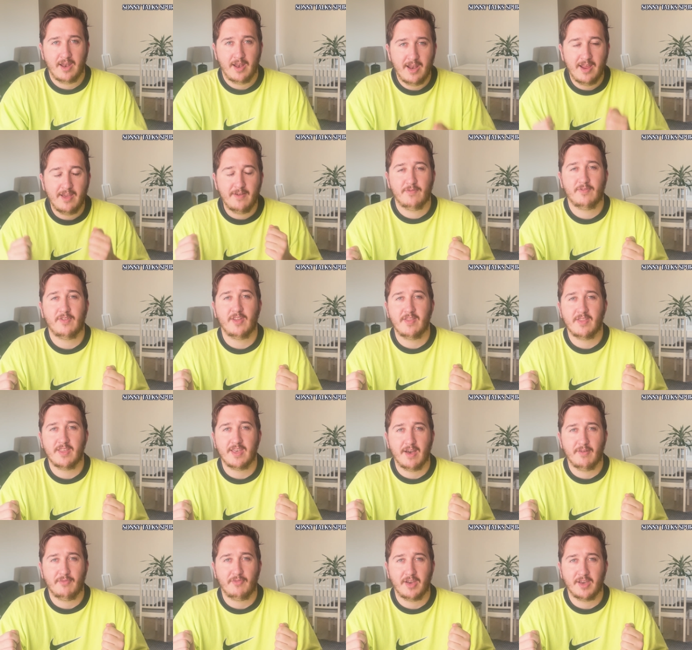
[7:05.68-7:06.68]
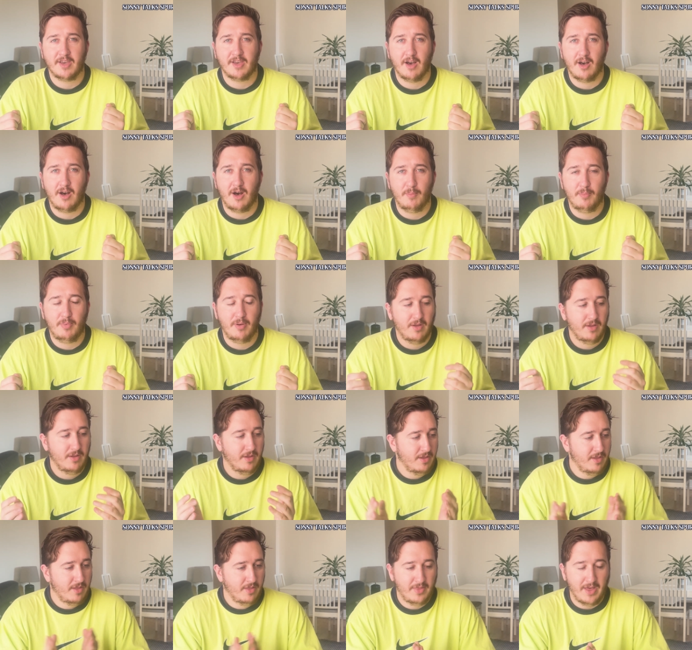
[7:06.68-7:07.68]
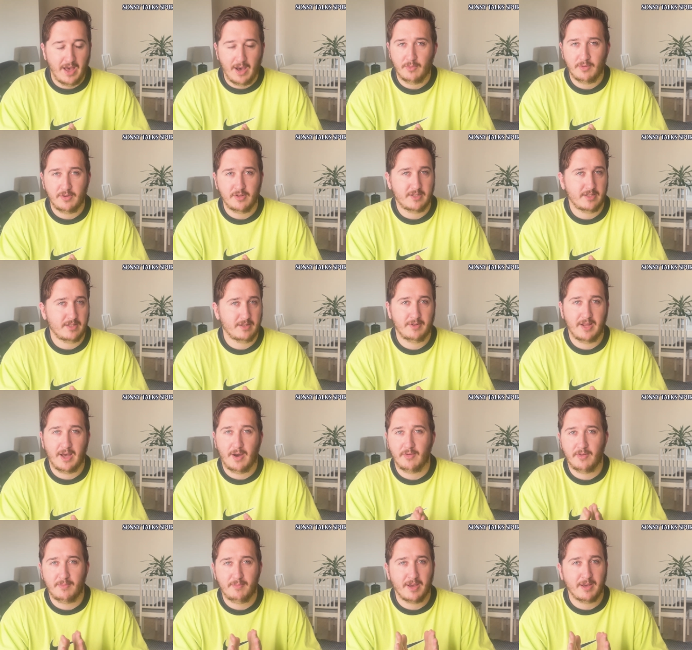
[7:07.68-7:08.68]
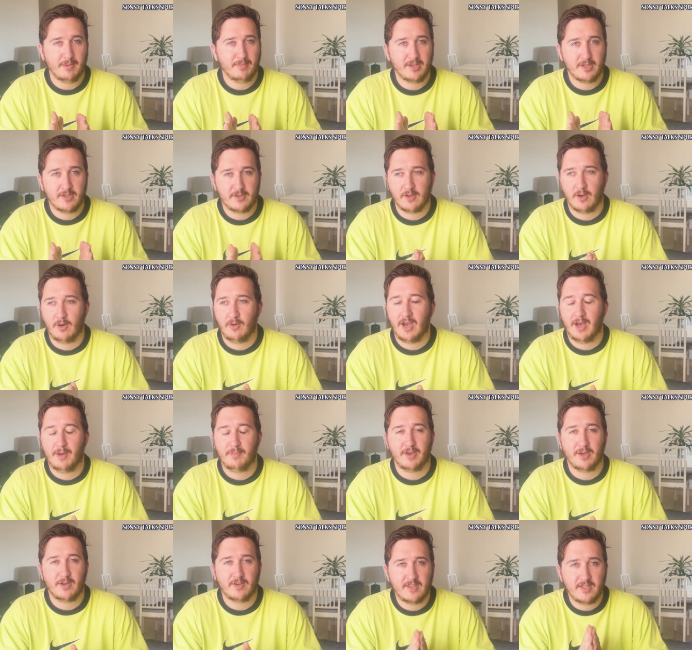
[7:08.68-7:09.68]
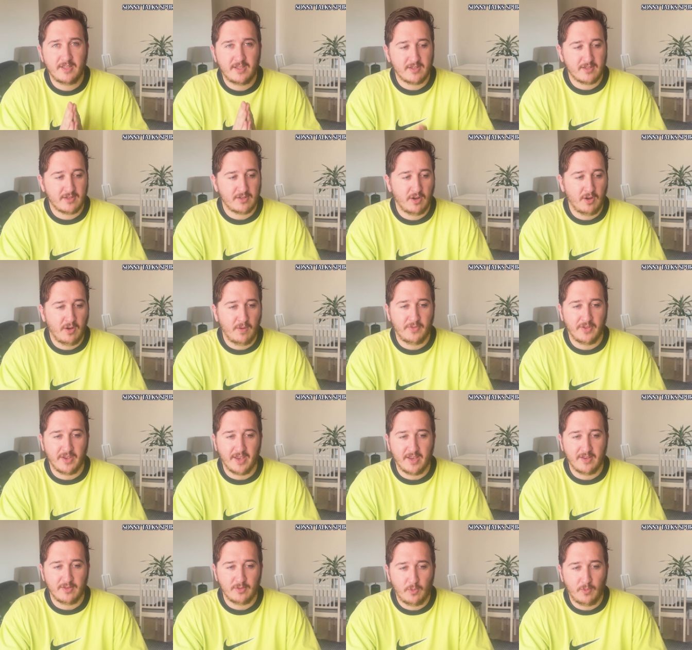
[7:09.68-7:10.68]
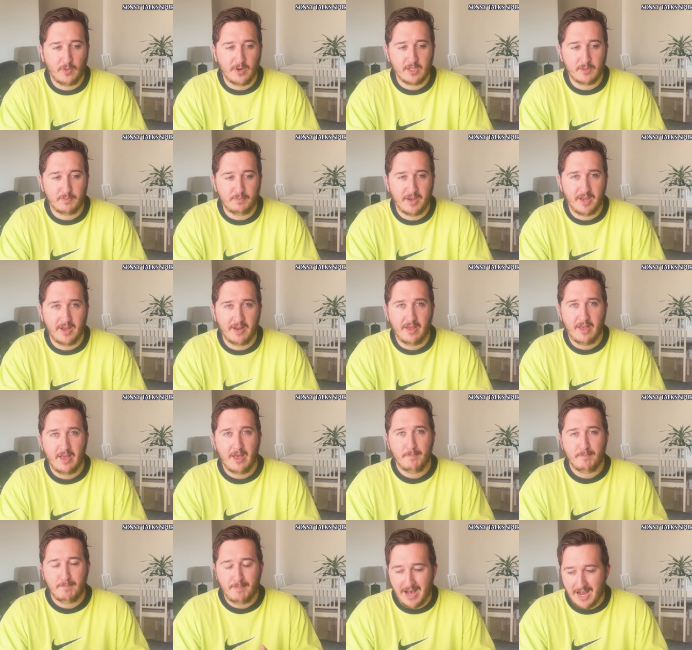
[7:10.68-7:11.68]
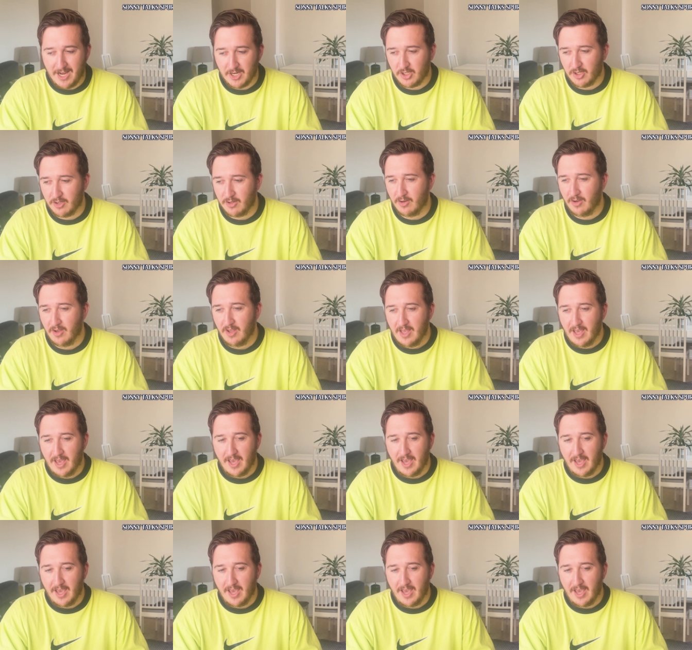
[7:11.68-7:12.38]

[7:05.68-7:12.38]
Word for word: lifting the FA Cup, that would make me so happy, because he deserves it. He's always been passionate.